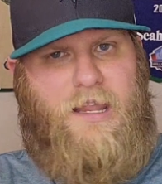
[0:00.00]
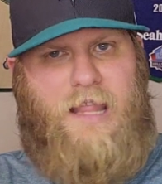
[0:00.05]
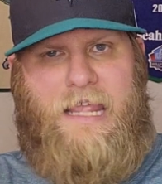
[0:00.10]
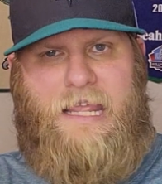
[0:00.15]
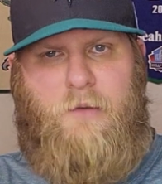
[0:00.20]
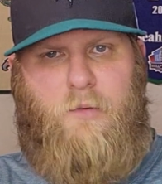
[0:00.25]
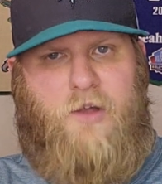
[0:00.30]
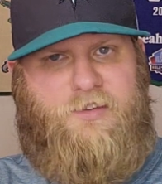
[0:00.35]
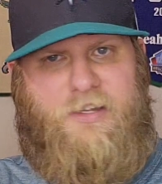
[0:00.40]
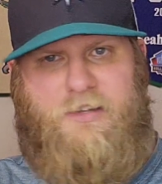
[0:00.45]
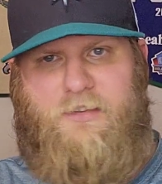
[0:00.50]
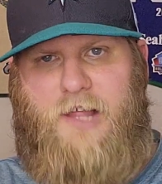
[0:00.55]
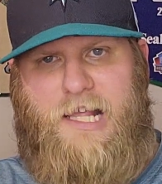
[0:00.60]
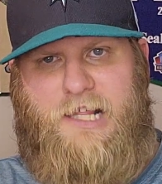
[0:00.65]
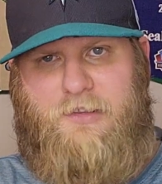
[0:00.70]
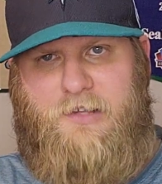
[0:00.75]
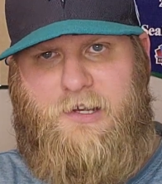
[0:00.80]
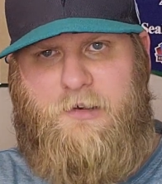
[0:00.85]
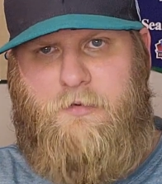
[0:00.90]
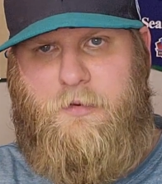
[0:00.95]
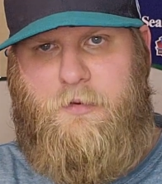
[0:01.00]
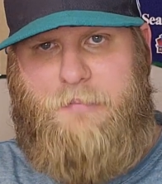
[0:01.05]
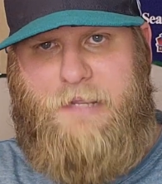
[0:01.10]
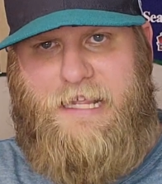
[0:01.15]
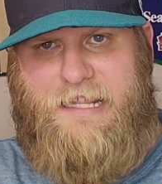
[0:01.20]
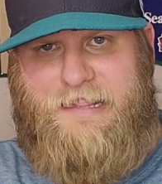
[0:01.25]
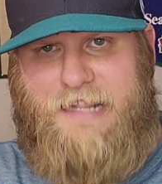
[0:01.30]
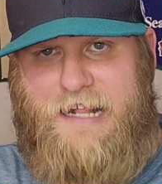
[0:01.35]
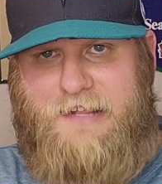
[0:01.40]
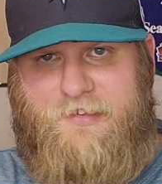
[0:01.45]
He wasn't likely to
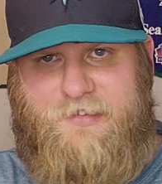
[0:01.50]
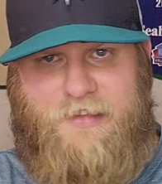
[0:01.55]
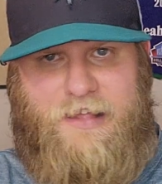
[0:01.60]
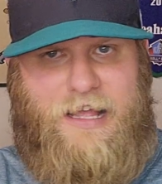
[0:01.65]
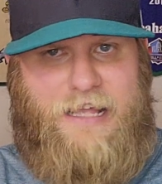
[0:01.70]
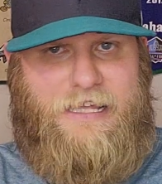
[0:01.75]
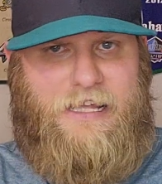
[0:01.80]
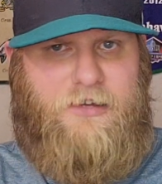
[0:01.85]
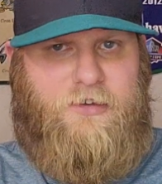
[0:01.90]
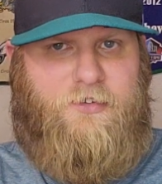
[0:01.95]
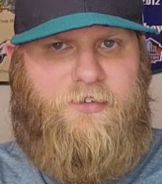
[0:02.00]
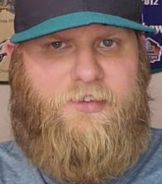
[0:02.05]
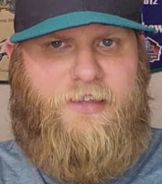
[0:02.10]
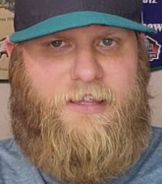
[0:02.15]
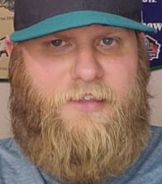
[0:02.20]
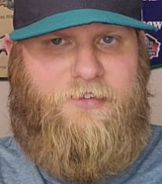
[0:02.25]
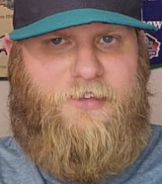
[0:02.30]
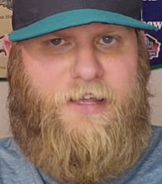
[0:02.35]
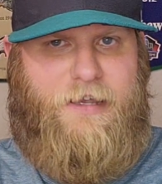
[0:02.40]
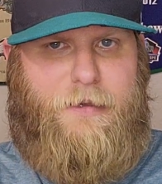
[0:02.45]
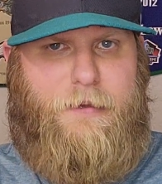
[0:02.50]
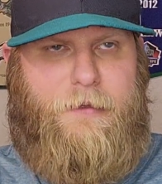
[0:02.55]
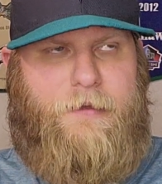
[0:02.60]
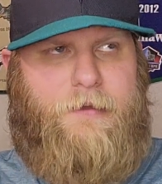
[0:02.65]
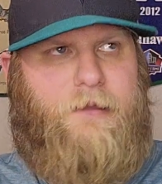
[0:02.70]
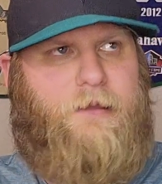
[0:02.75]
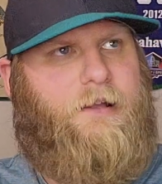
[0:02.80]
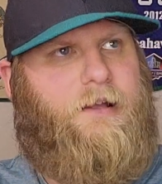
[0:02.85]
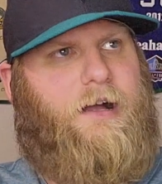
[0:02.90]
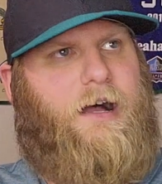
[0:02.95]
repeat that Cy Young season.
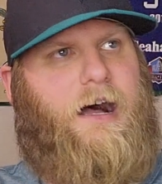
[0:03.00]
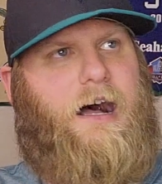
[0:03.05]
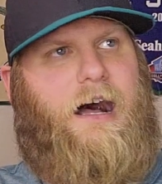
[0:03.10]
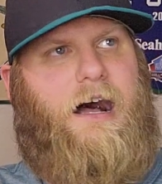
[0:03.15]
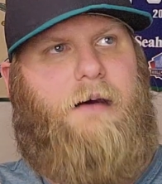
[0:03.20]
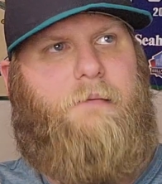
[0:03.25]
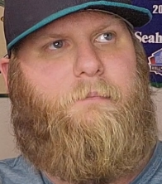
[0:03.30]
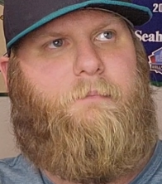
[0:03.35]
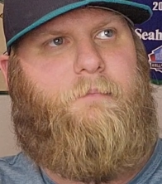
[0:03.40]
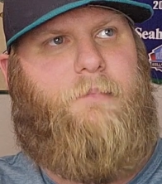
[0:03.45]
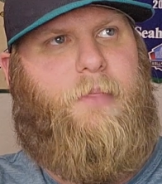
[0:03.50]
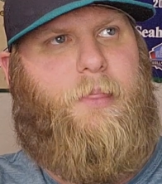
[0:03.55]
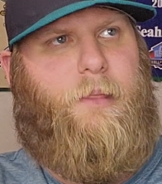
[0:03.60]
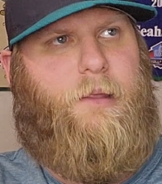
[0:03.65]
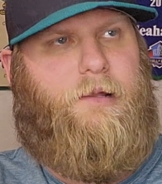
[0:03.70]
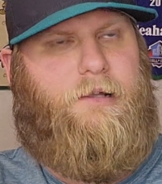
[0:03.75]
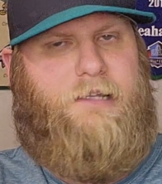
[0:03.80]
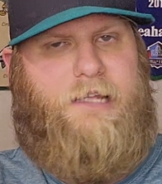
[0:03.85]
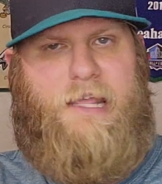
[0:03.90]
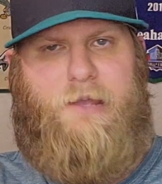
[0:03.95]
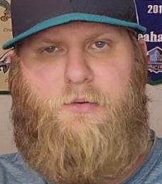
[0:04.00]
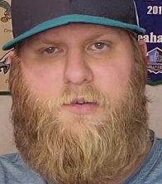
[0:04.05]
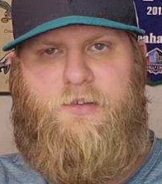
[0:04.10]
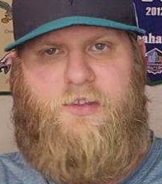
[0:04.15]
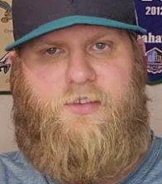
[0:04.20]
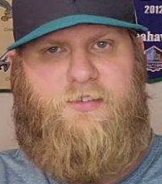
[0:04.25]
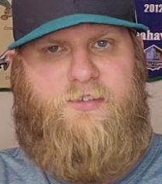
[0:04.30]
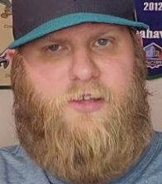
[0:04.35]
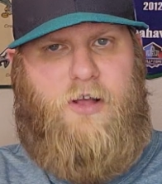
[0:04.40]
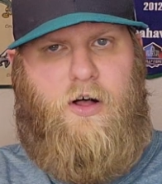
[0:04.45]
Um, he was
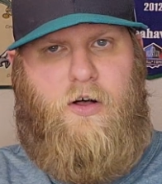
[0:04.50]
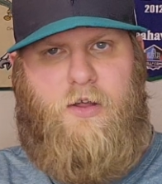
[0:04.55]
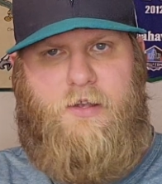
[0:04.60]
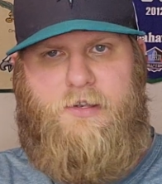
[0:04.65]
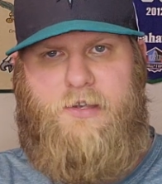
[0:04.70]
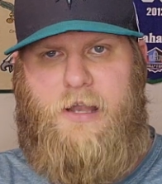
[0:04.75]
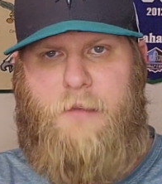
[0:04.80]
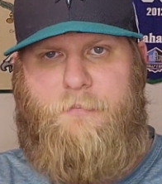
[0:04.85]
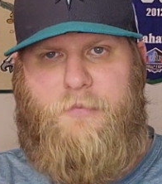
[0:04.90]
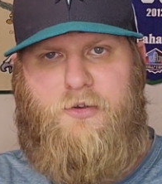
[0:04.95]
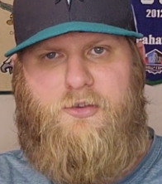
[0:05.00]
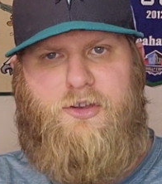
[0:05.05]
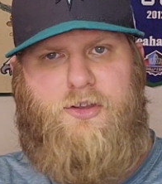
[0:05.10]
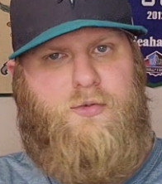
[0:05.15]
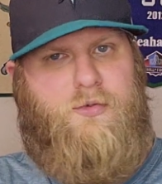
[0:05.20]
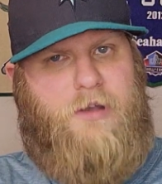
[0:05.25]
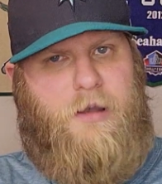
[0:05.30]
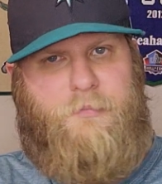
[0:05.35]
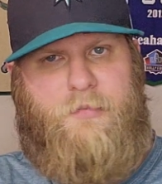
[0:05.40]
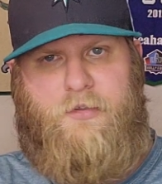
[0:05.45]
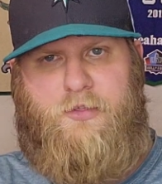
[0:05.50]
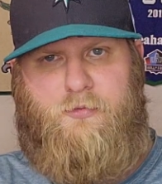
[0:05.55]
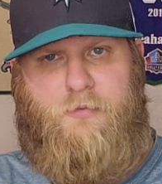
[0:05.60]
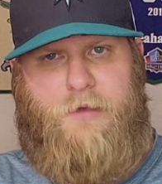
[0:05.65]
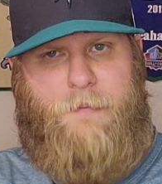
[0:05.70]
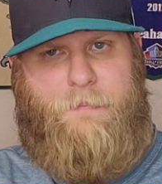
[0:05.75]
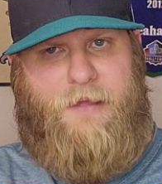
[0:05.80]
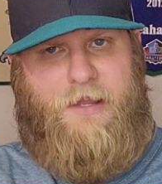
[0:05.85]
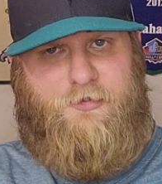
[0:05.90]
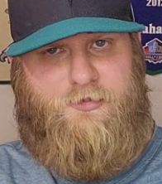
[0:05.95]
a solid number two, number
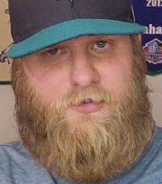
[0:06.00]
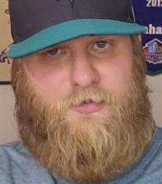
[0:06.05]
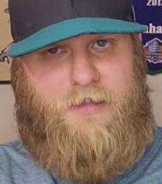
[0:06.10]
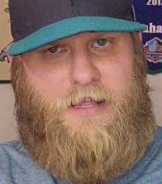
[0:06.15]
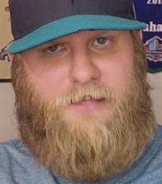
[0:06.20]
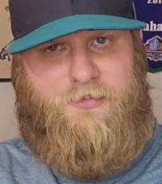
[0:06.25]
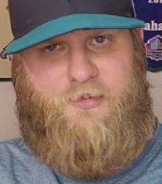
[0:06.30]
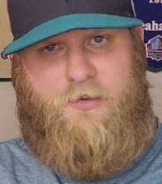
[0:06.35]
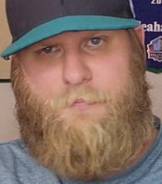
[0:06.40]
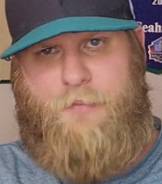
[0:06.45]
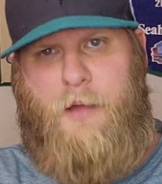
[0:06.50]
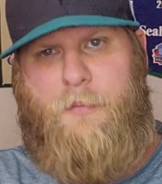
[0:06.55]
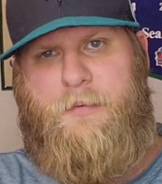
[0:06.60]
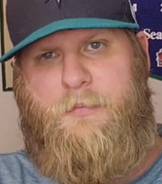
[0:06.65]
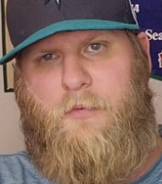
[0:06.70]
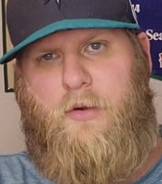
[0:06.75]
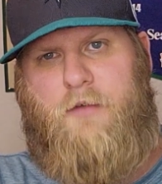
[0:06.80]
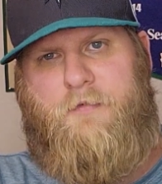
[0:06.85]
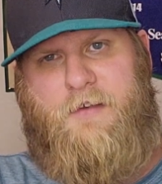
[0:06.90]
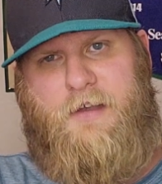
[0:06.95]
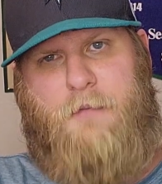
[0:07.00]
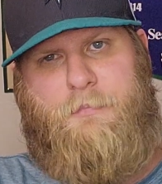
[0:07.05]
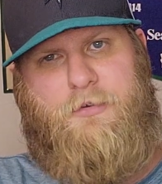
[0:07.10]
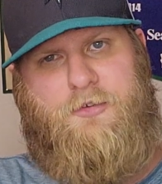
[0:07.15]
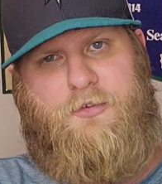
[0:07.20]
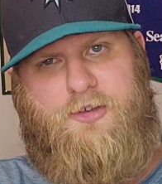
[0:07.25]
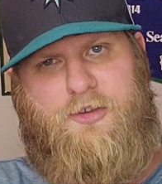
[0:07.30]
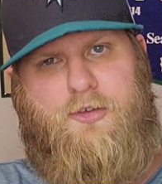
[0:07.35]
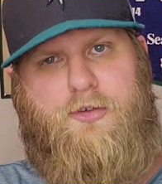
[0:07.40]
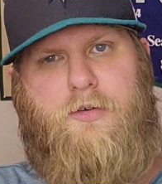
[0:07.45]
three pitcher last year. Probably more of a number
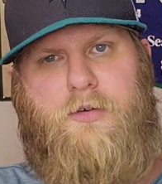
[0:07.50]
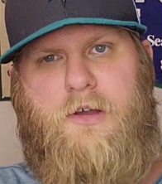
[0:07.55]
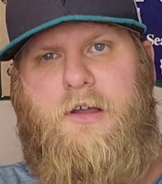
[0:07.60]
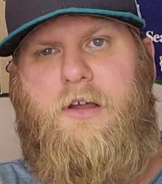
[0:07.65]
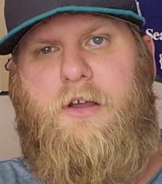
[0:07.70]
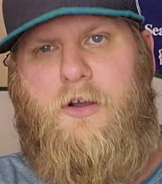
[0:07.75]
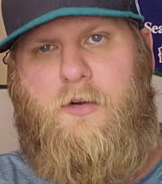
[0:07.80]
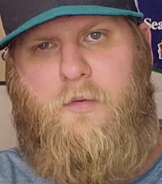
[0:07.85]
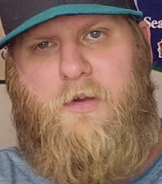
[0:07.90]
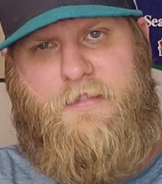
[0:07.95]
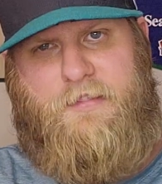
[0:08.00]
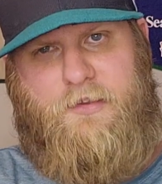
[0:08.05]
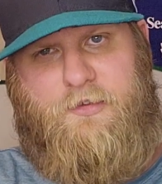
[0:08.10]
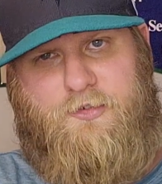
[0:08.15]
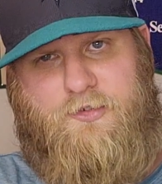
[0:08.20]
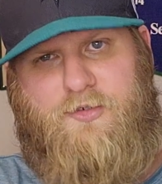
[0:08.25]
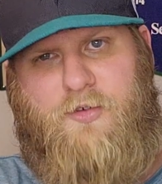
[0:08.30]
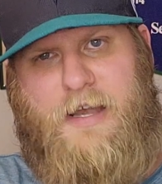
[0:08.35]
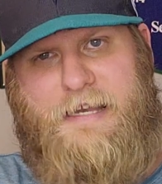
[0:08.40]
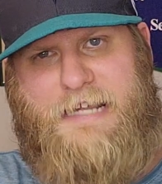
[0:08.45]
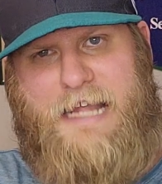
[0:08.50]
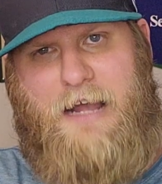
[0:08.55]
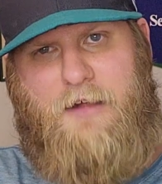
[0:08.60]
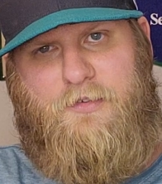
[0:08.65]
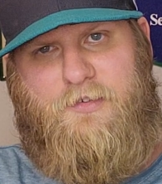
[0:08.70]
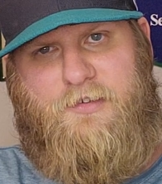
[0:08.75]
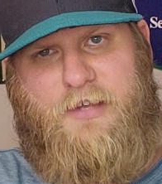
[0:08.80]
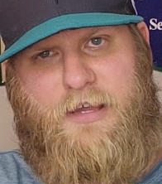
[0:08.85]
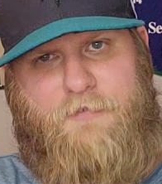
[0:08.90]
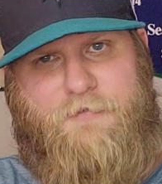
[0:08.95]
two with the
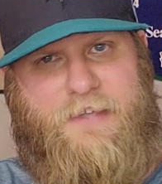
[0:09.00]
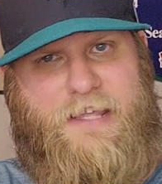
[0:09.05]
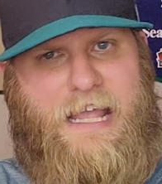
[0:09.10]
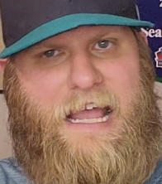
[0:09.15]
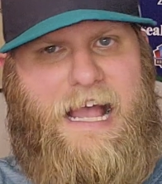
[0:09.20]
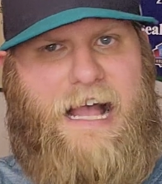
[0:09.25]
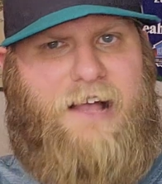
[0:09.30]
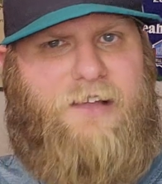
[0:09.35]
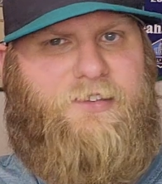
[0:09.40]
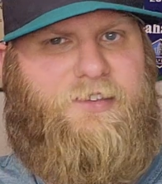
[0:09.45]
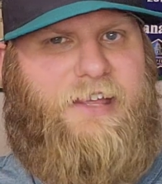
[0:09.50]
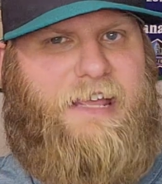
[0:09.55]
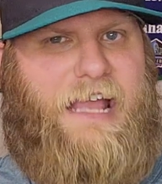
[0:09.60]
strikeout stuff he has.